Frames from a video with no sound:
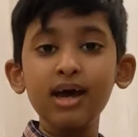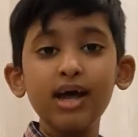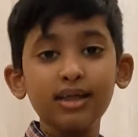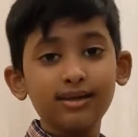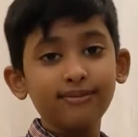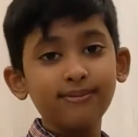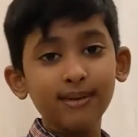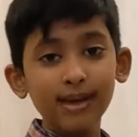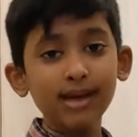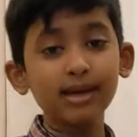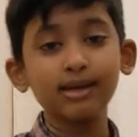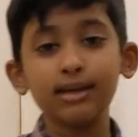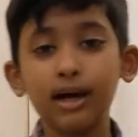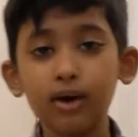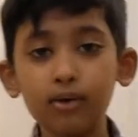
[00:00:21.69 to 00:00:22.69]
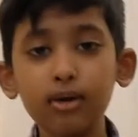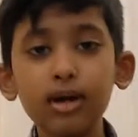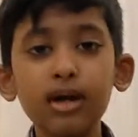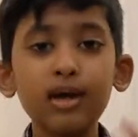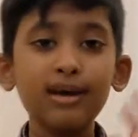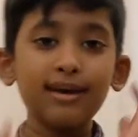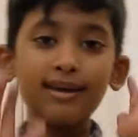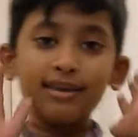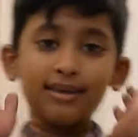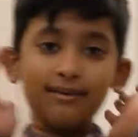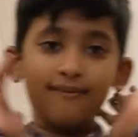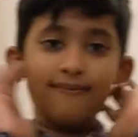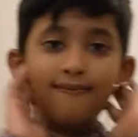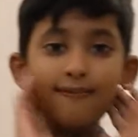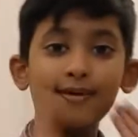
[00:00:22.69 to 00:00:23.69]
and I figured out in the
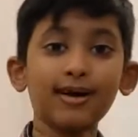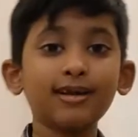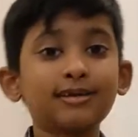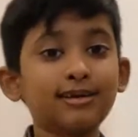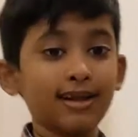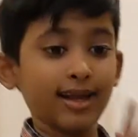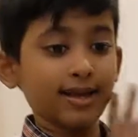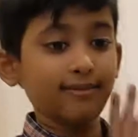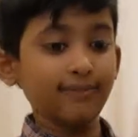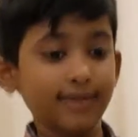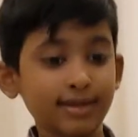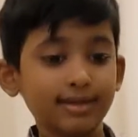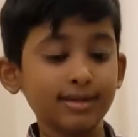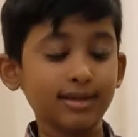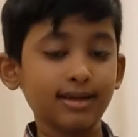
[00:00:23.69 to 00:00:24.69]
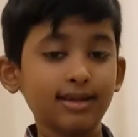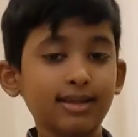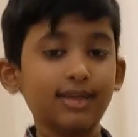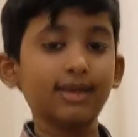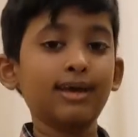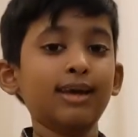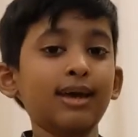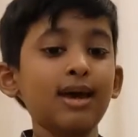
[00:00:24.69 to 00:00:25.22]
first leg of the journey,